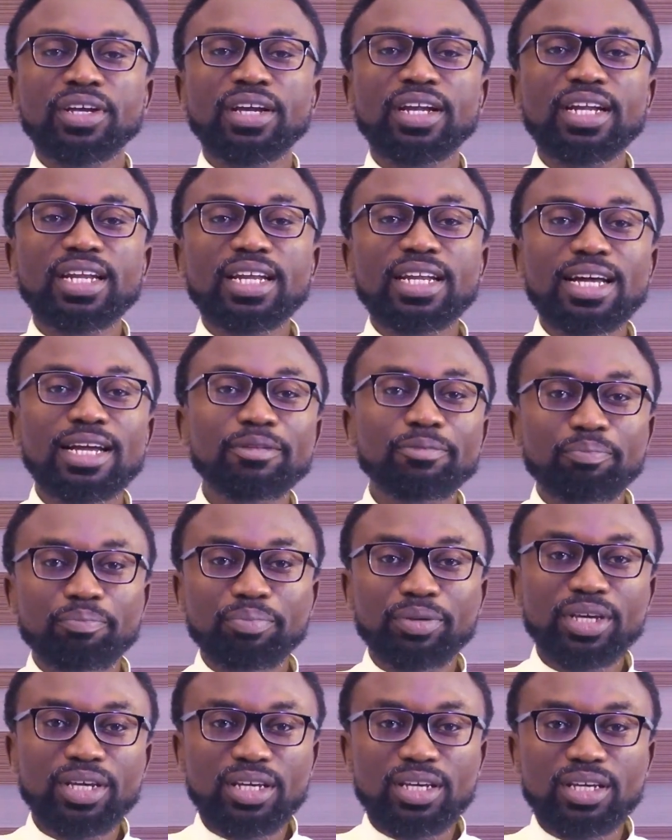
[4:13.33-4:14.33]
rather
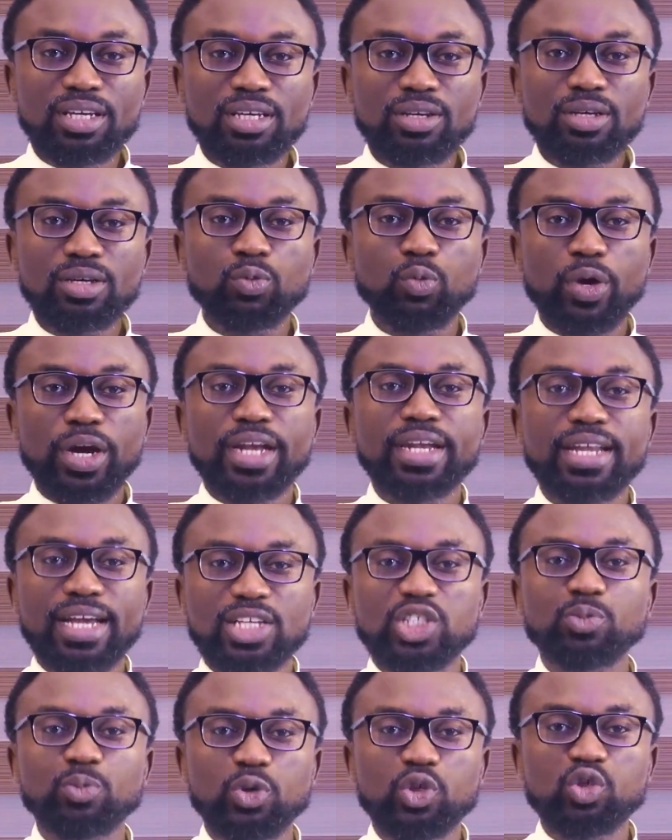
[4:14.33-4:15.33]
than be where they
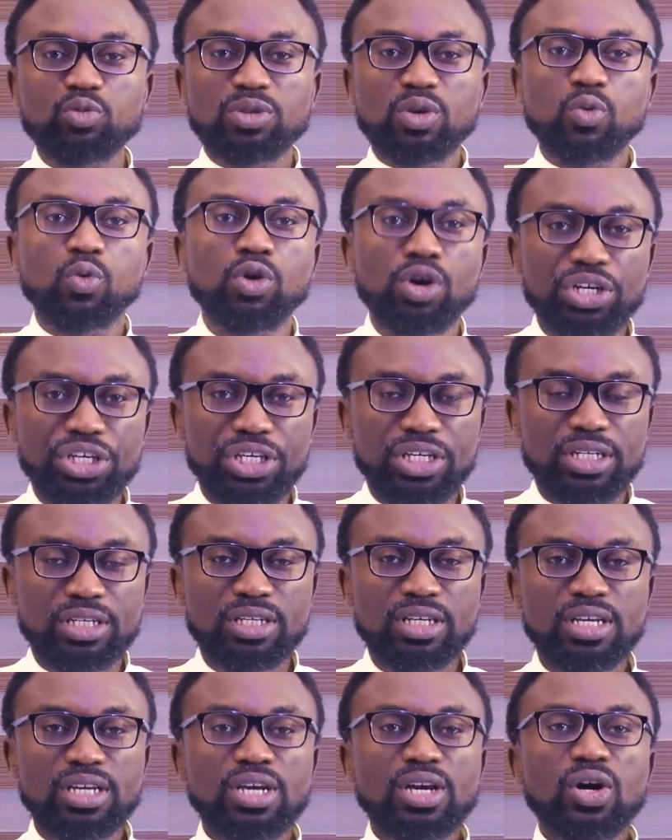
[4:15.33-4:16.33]
are supposed to be
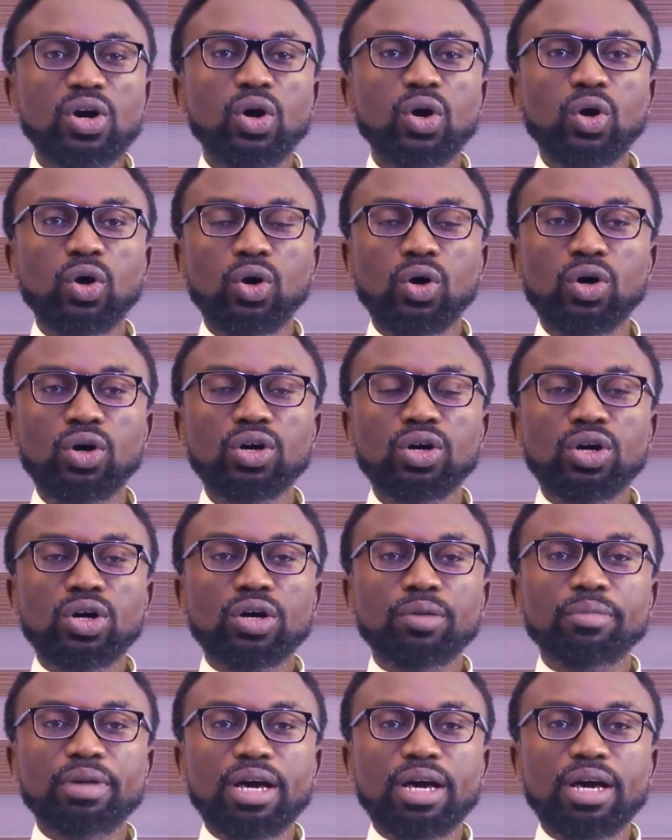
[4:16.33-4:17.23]
working or